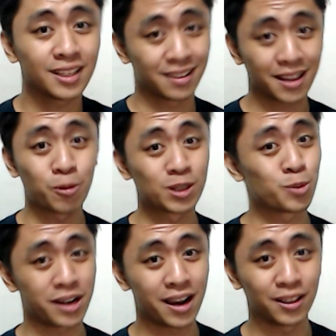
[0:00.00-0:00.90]
That was
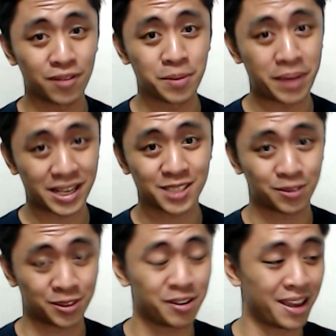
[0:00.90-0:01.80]
one hell of a best of
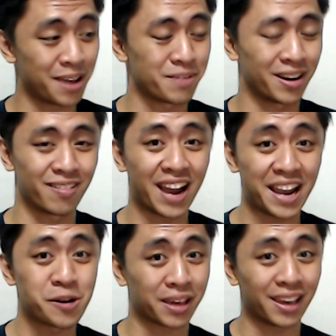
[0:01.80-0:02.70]
3. Am I right?
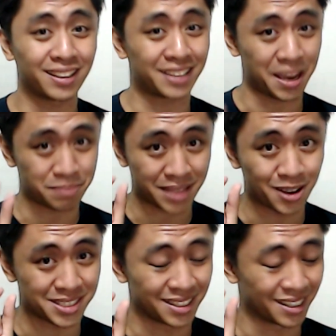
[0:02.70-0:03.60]
Okay, it came down
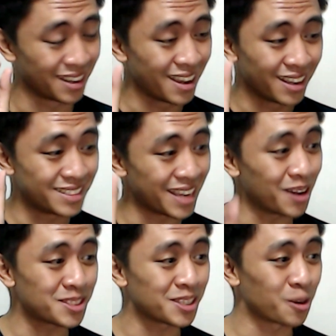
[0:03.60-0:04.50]
to
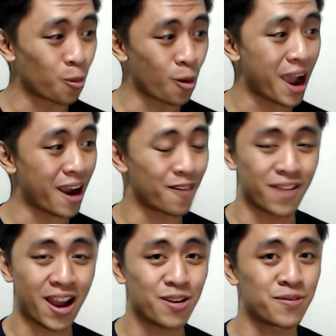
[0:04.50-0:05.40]
the wire.
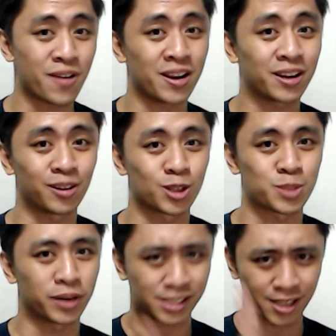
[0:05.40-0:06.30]
Very, very close.
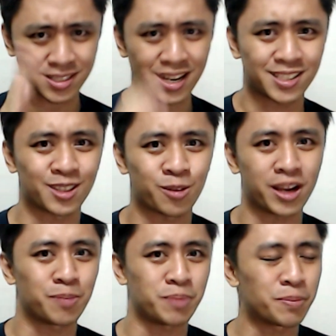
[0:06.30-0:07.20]
But shouts out to the
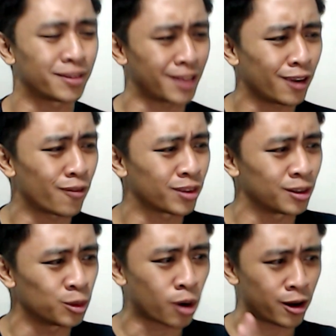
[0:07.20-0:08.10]
Reddit people. Thank you for the
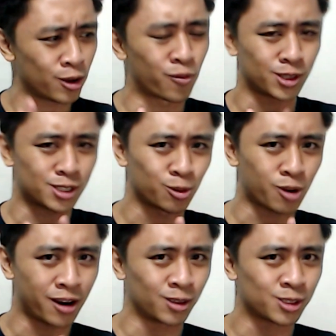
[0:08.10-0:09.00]
Lucario versus
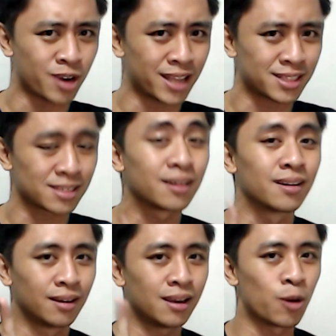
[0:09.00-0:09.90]
Lucario strats.
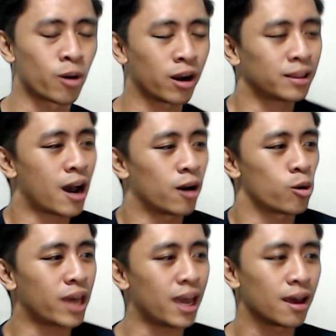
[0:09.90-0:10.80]
It worked out.
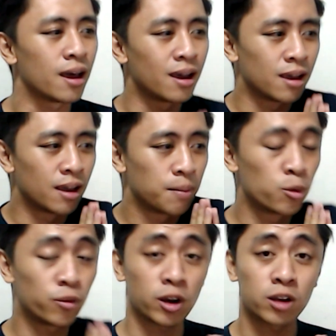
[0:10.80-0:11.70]
Okay,
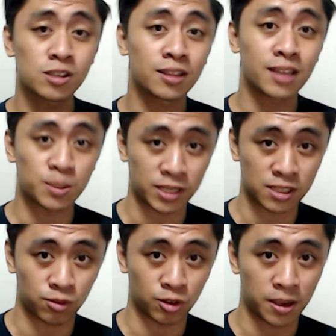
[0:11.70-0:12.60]
moving on to the next best
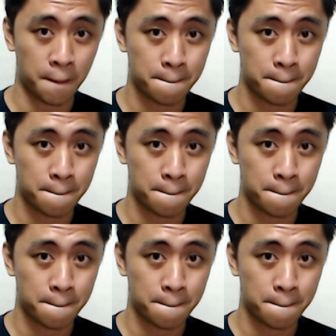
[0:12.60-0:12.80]
of 3.